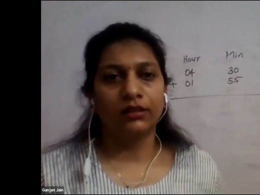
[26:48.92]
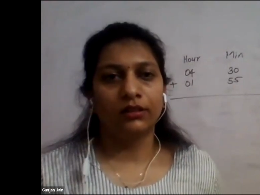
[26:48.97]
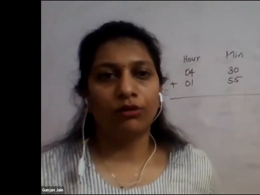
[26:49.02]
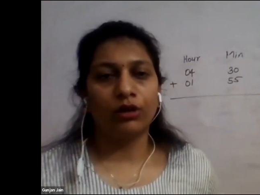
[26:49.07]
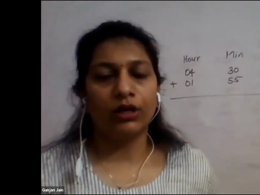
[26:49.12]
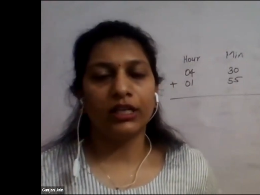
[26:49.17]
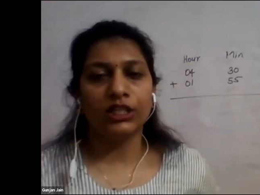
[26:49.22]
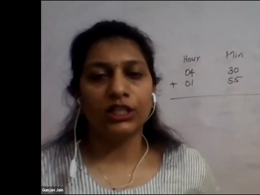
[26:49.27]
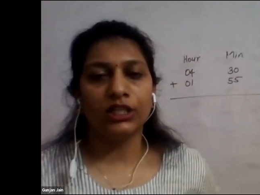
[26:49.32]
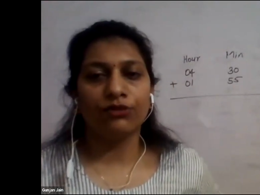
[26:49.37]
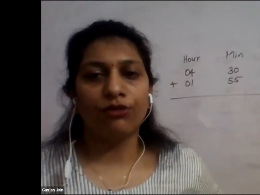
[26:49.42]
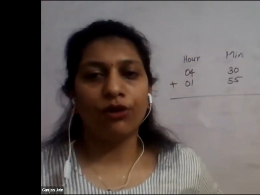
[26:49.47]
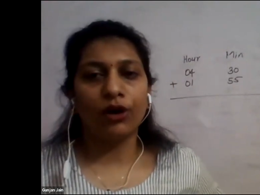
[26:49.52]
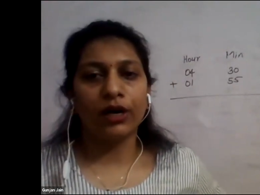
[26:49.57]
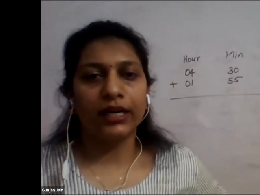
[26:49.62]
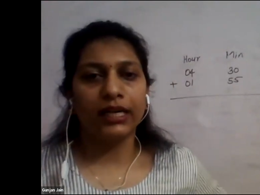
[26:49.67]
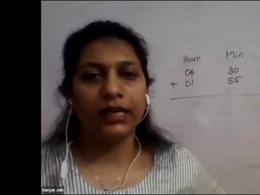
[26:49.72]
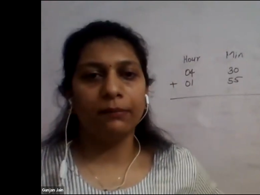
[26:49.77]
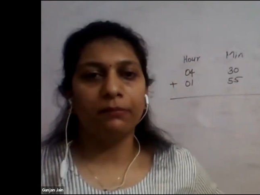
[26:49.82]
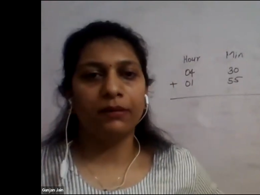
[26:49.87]
What is
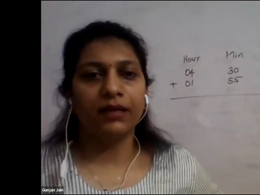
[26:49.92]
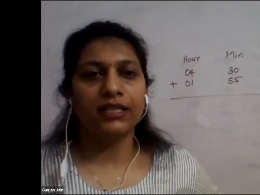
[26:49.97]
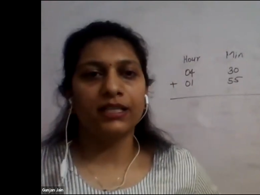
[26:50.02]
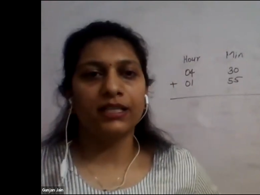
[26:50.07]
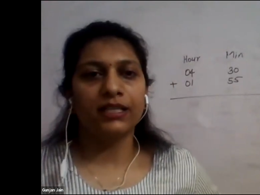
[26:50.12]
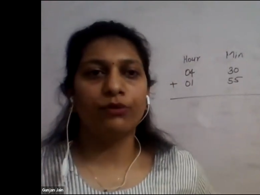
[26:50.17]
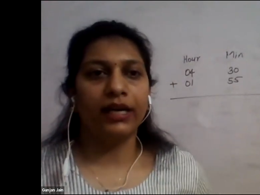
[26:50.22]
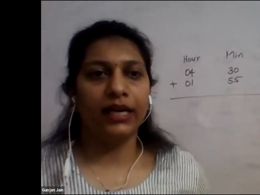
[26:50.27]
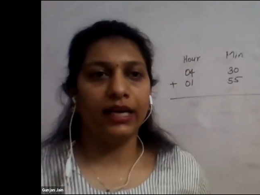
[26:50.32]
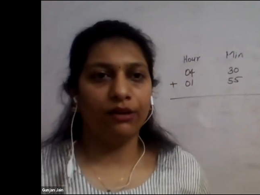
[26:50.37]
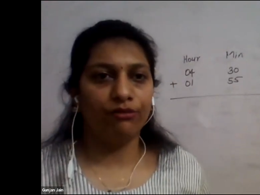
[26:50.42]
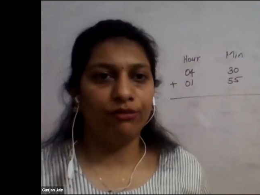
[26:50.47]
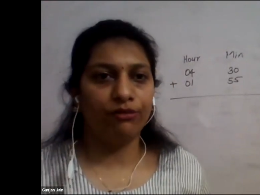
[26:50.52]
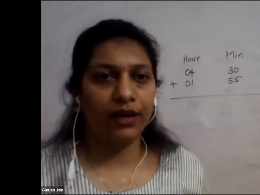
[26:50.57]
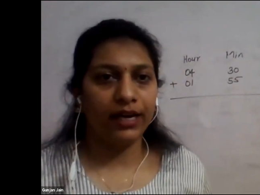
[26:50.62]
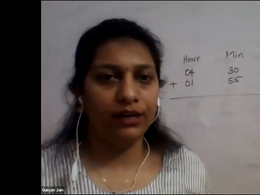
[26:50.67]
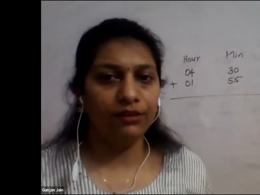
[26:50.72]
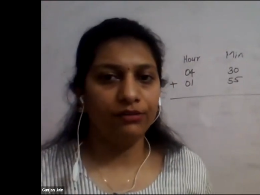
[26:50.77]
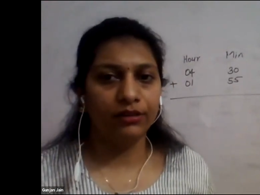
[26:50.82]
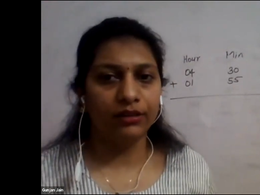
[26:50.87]
40 plus
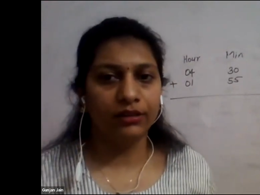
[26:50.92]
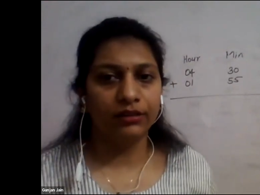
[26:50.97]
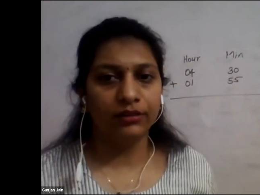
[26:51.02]
25?